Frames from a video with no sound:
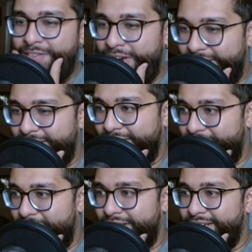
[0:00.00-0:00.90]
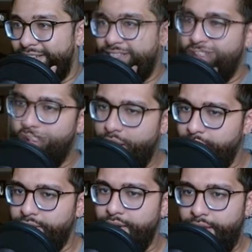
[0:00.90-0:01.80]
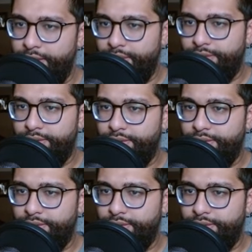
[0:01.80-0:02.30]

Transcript: Crocodile, crocodile. Crocodile